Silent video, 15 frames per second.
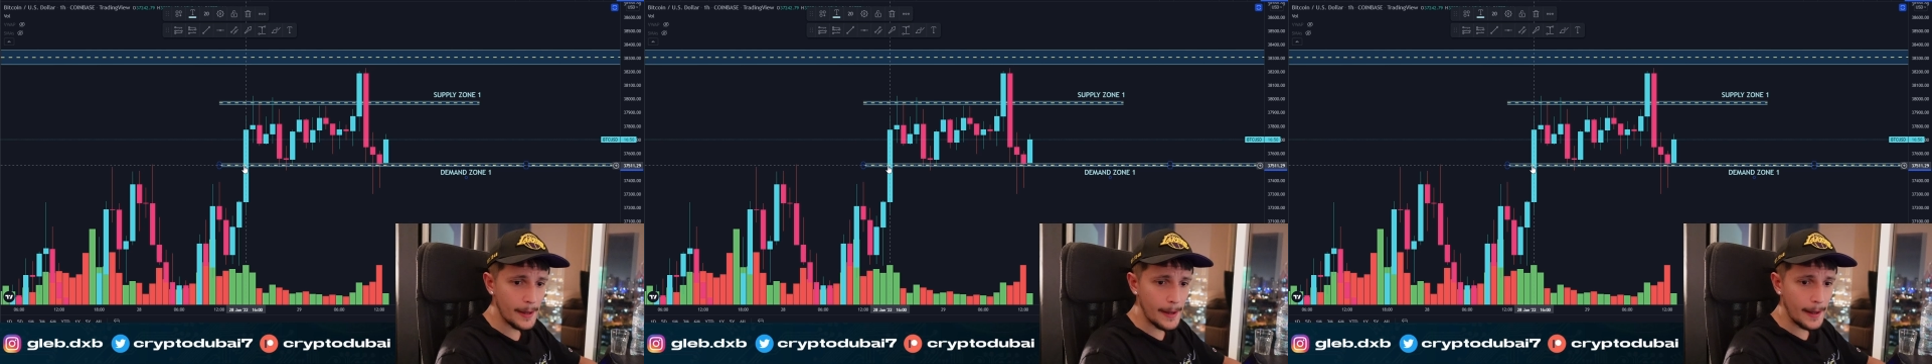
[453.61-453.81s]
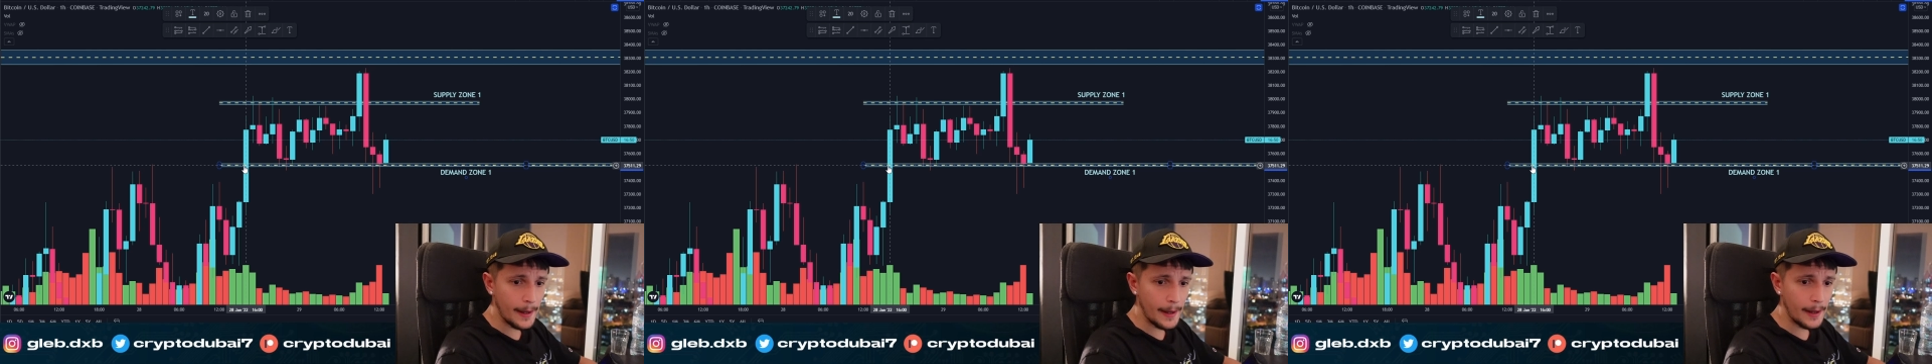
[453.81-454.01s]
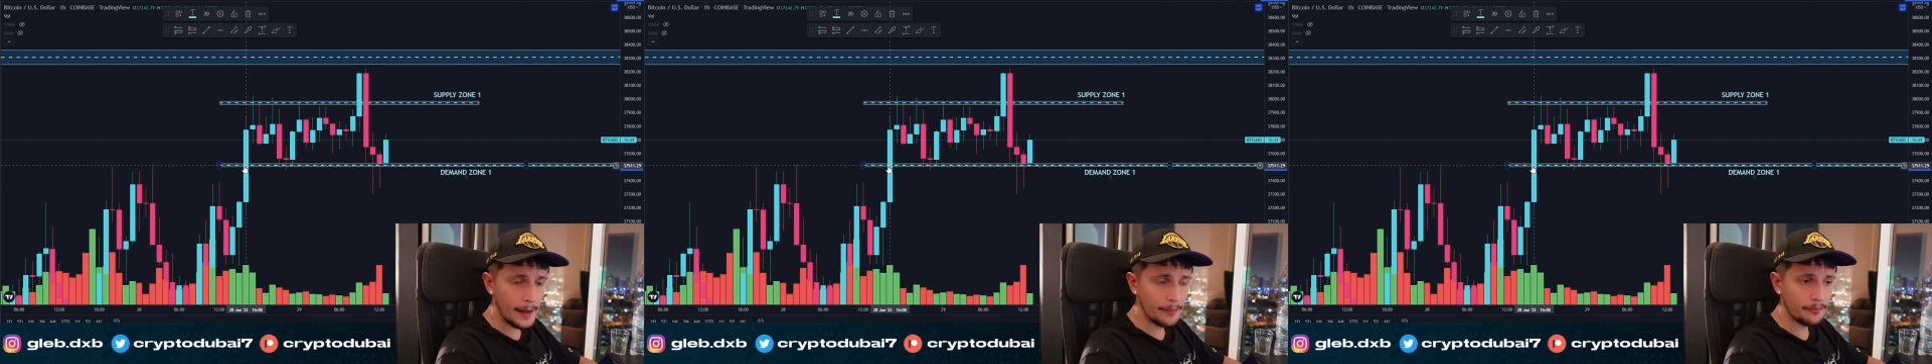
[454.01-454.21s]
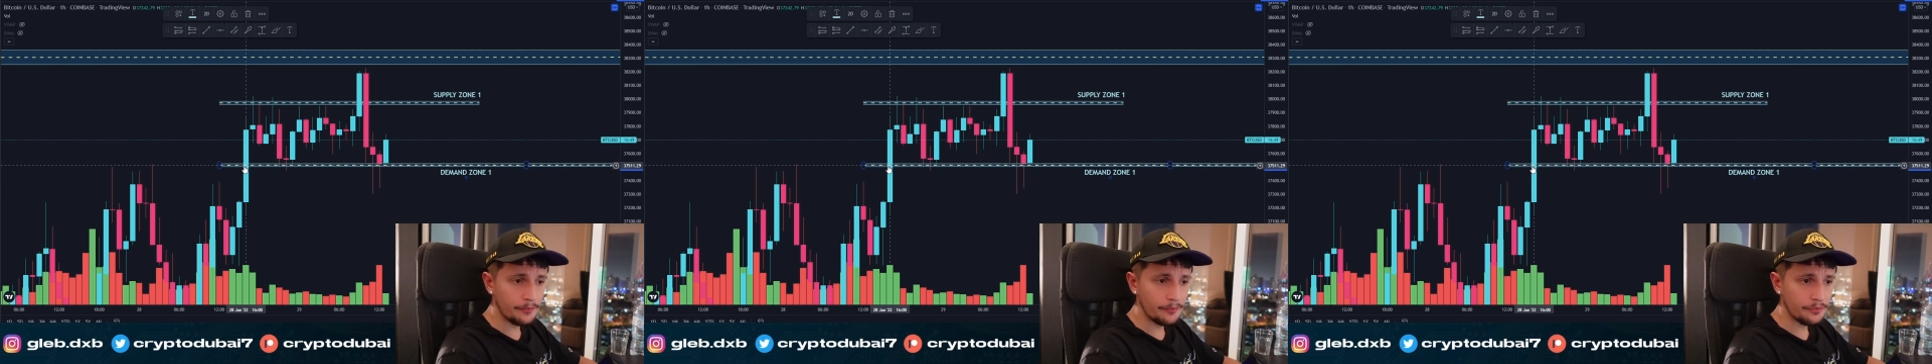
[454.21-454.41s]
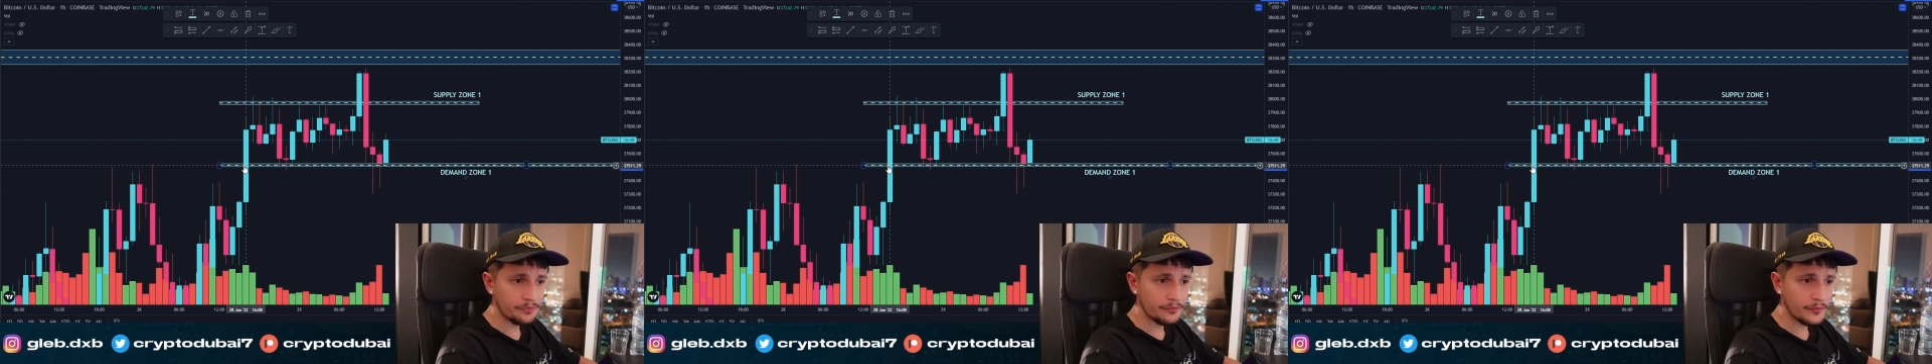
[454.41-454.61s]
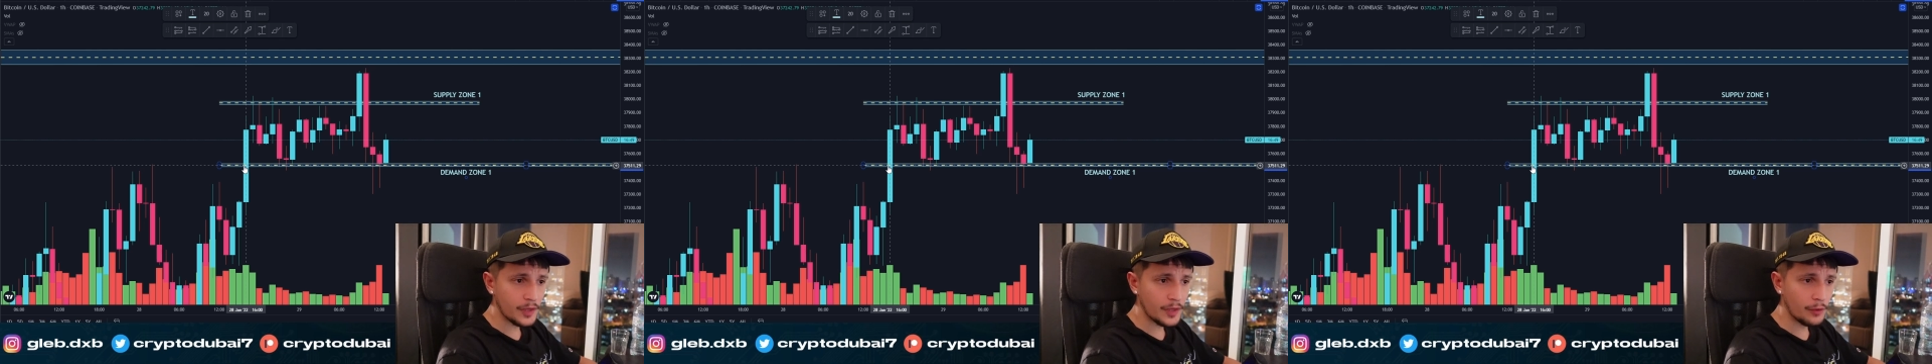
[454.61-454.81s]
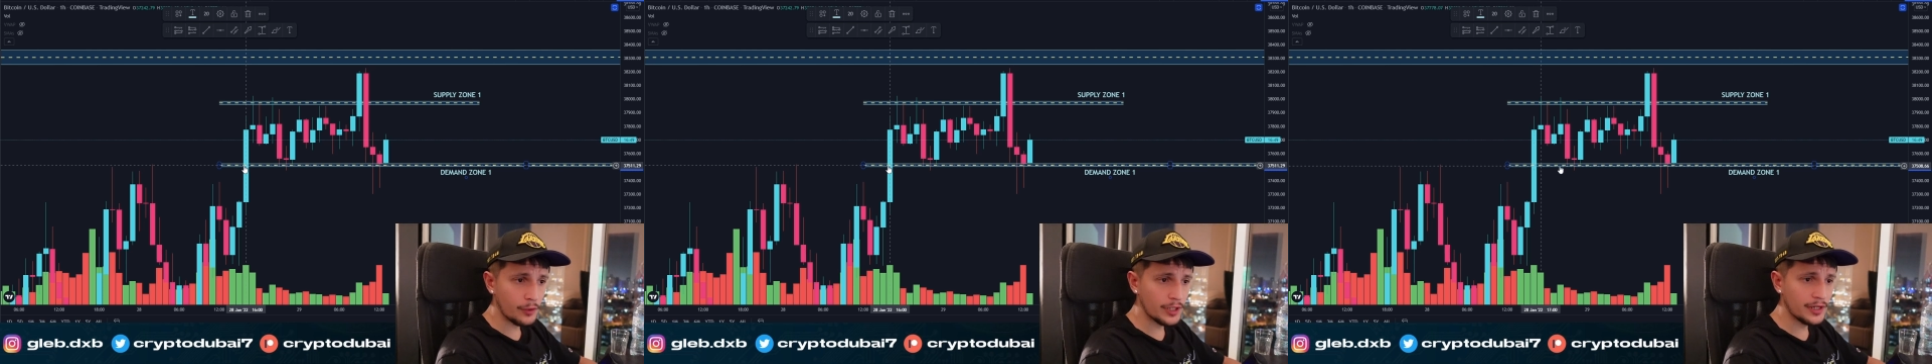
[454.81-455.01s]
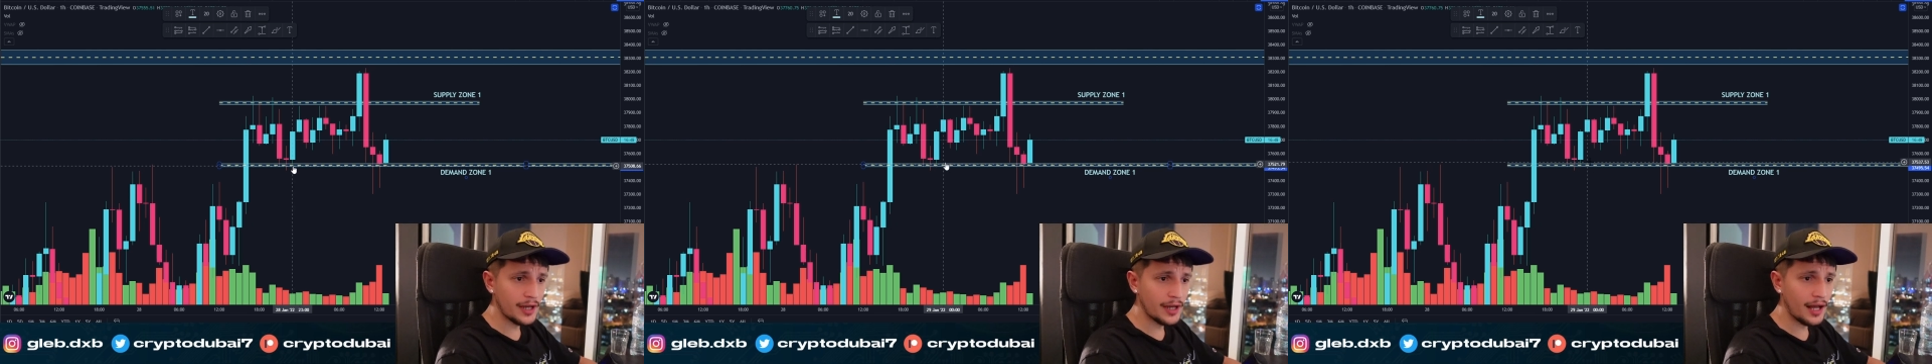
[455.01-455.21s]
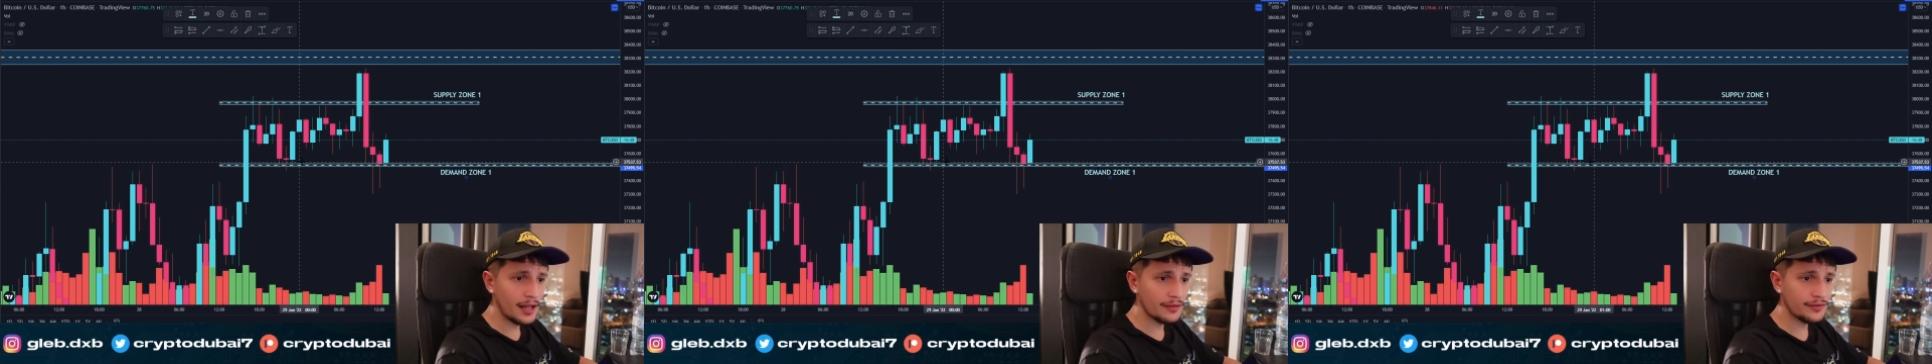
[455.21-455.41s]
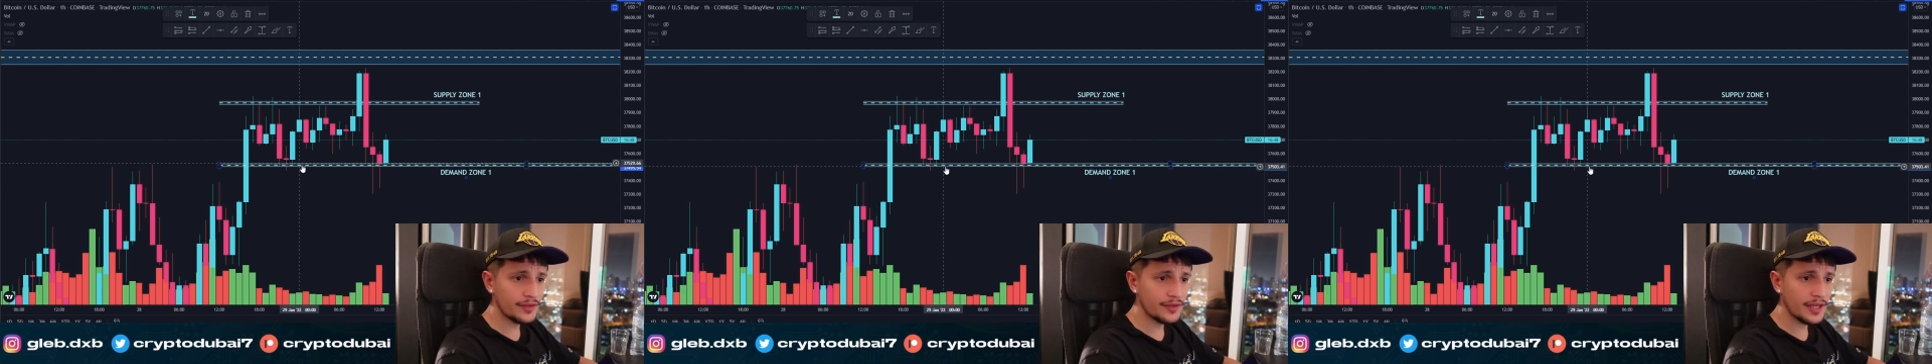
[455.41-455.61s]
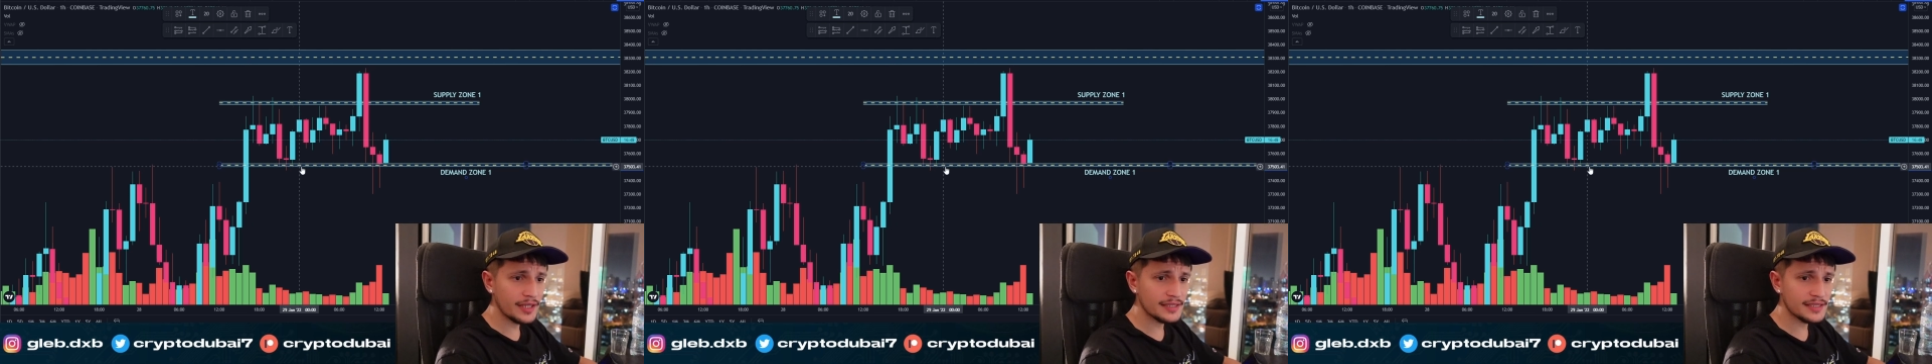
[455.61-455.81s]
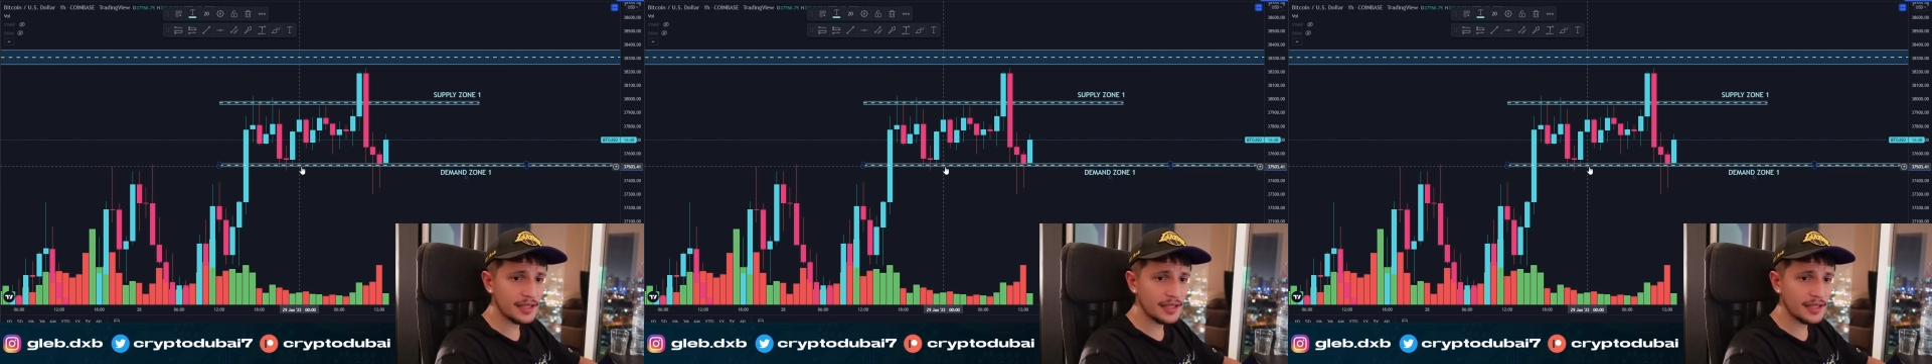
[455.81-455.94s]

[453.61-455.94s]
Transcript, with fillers: um, one and a half days